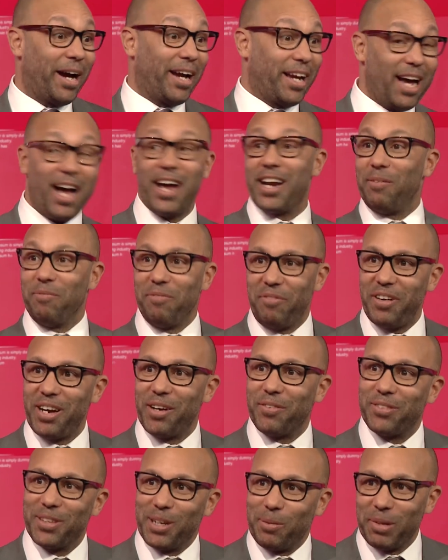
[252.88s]
God, I'm
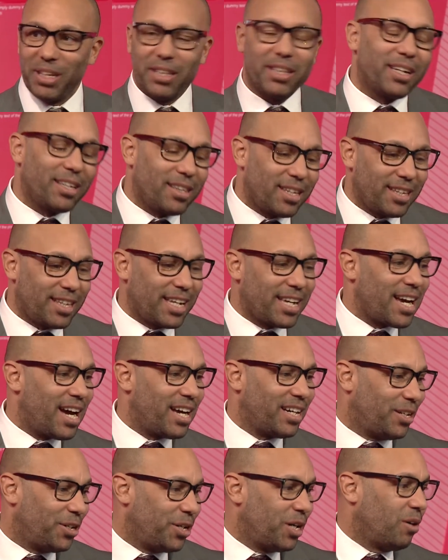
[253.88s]
fifth. I mean, they
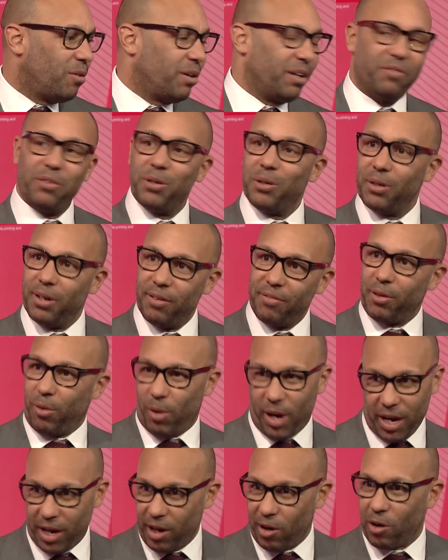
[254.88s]
kind of know if they're
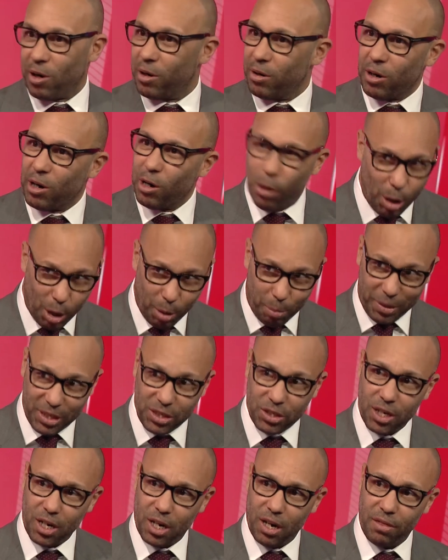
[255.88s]
hitting or
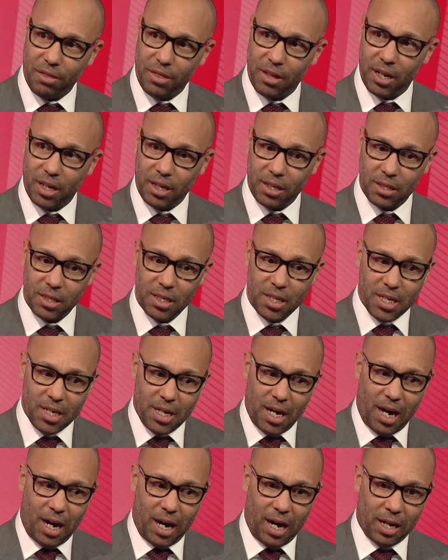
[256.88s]
missing on things.
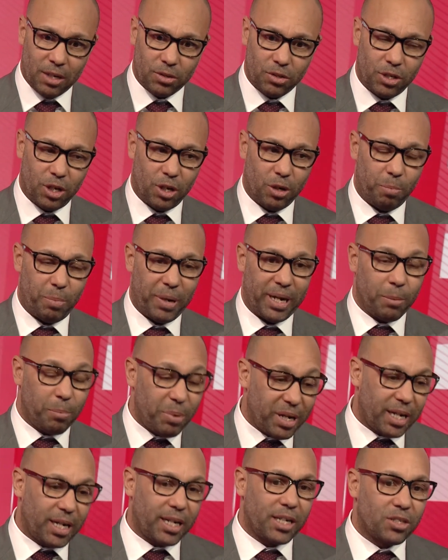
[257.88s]
But
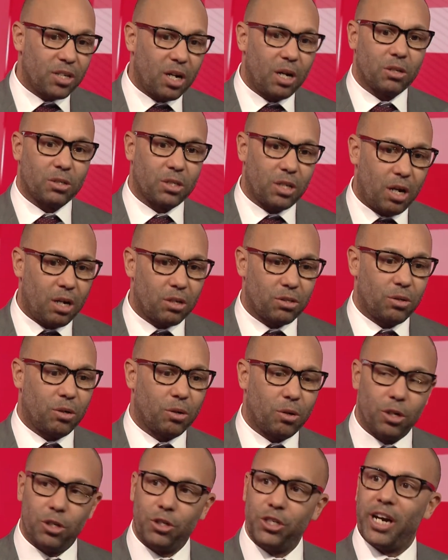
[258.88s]
it is also a
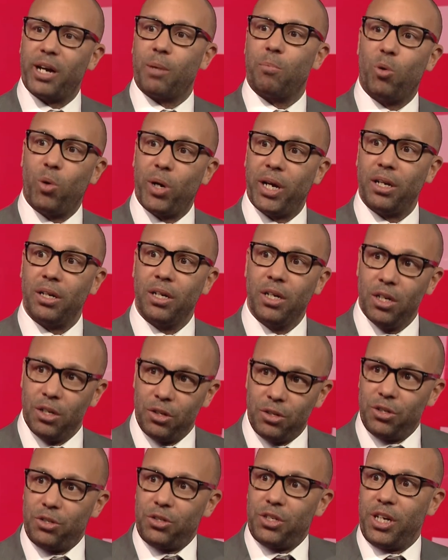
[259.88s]
good checkpoint
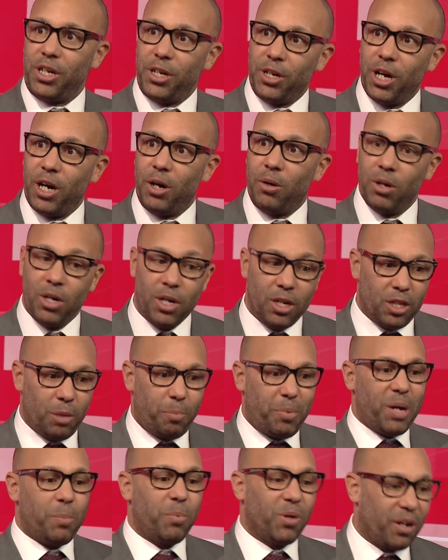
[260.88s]
to see, the
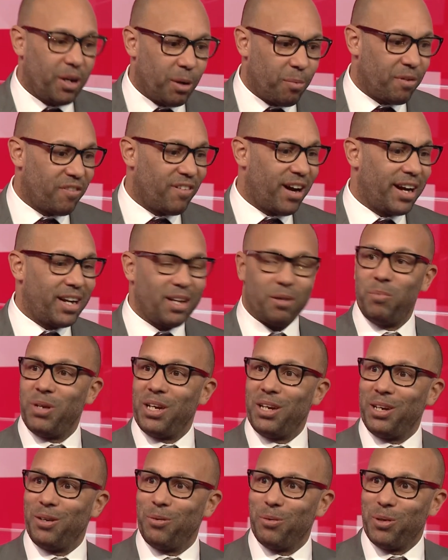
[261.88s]
people that are providing
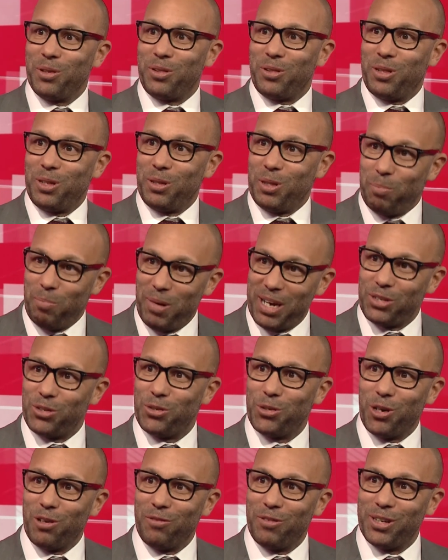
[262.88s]
me with the best
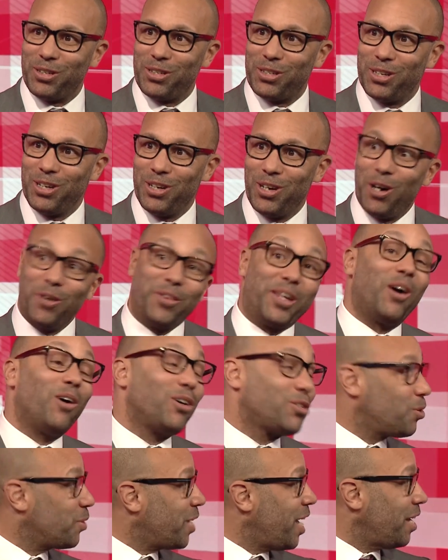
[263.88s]
service, are they
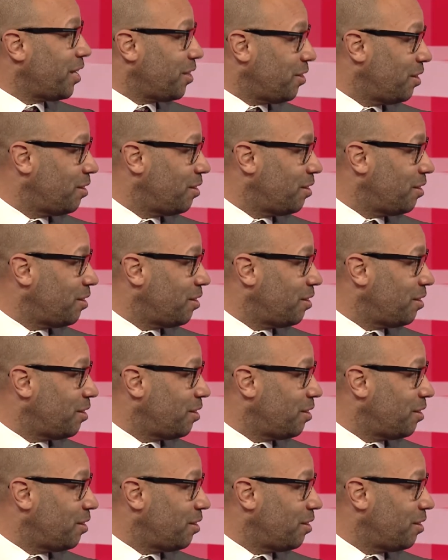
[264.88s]
also getting,